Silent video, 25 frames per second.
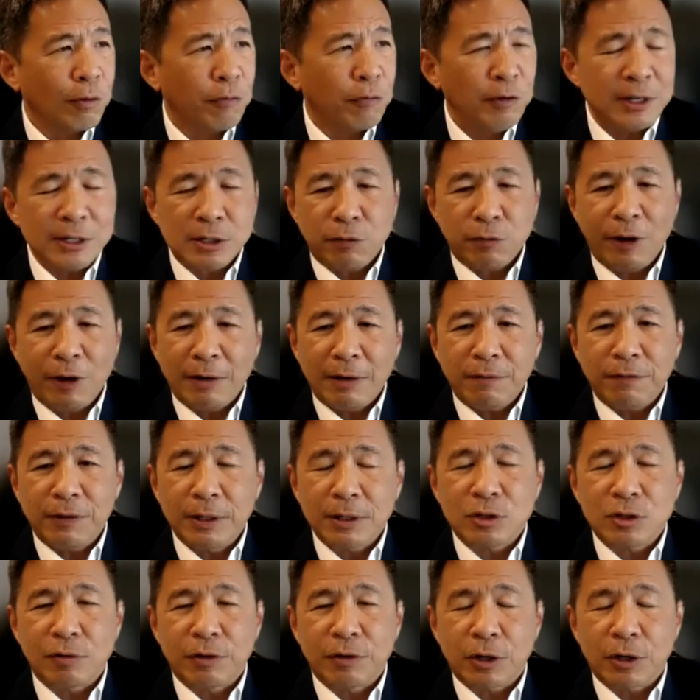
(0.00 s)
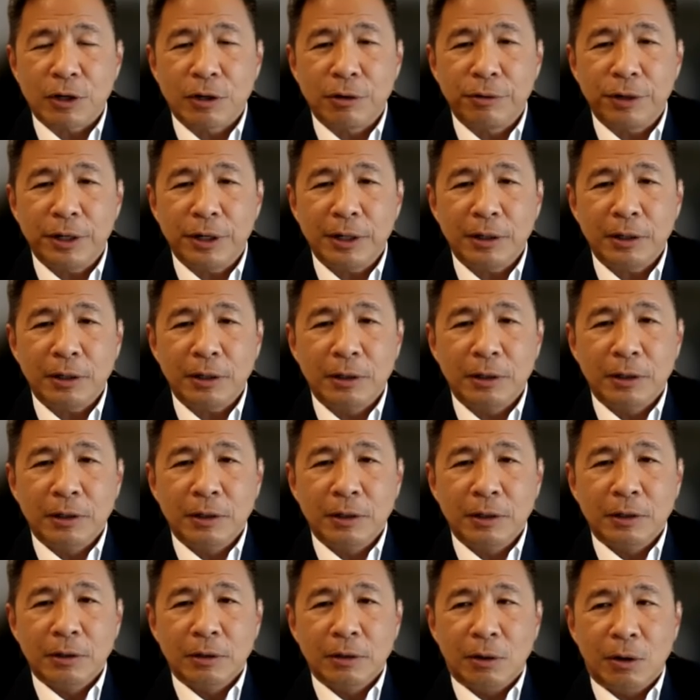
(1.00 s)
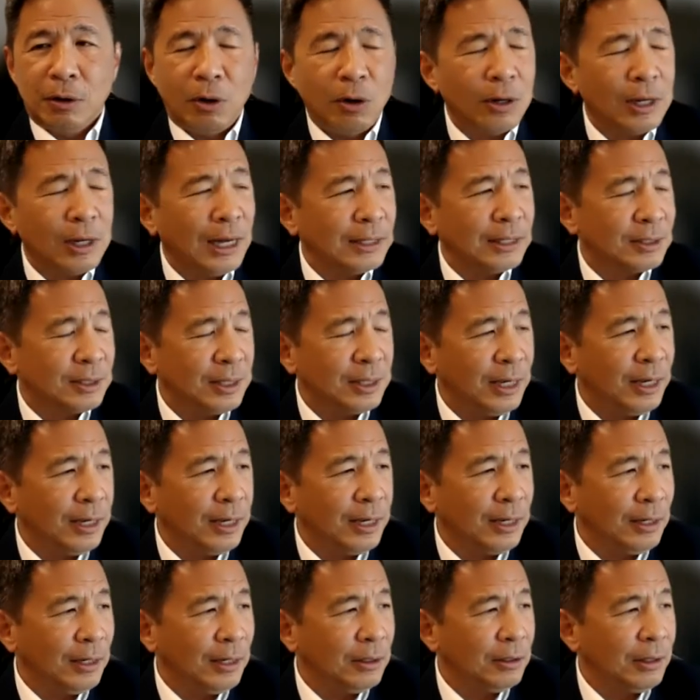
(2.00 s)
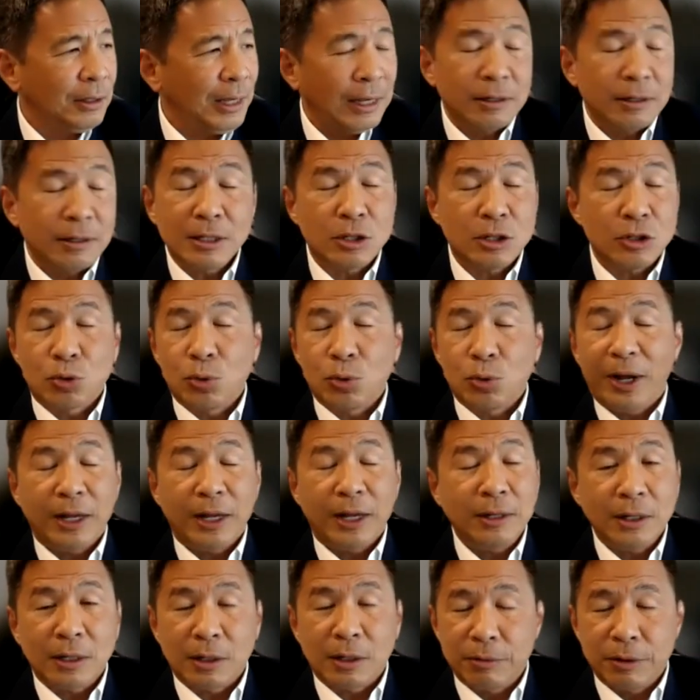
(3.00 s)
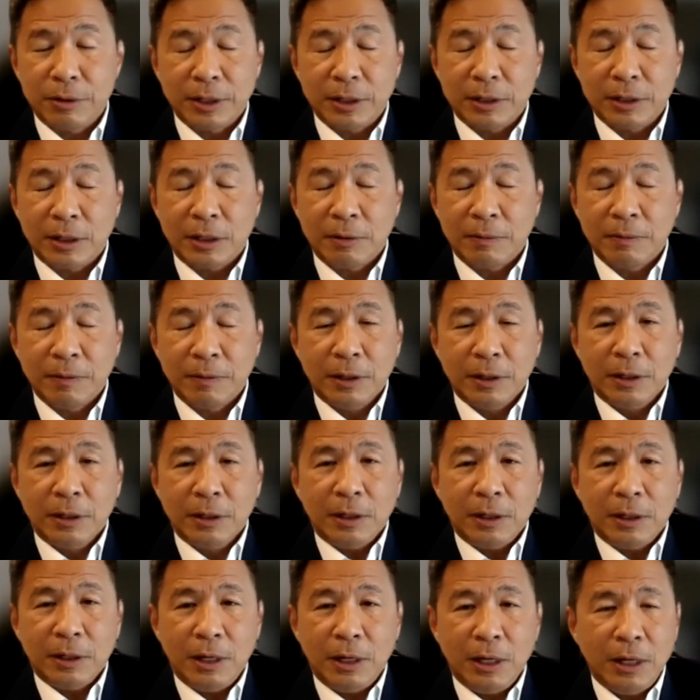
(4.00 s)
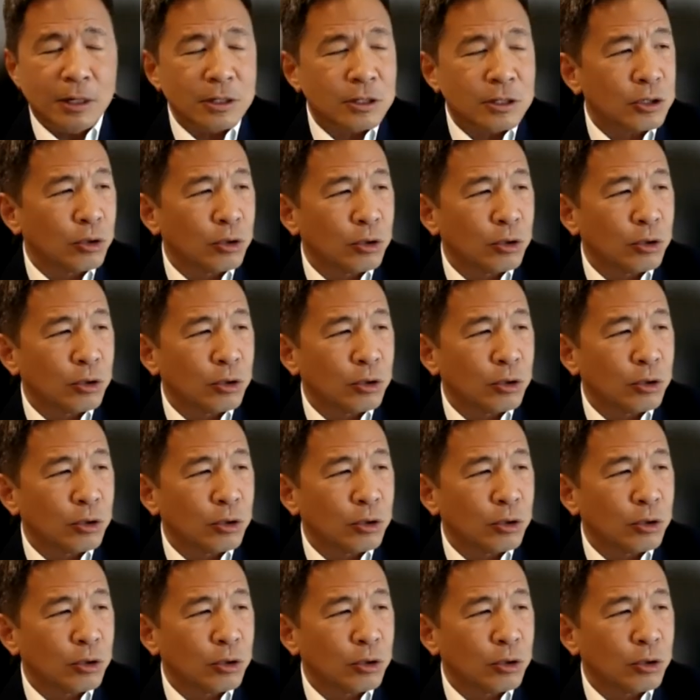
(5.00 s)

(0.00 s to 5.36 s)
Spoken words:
first 5 years of your career, all I say, and this is to any career, is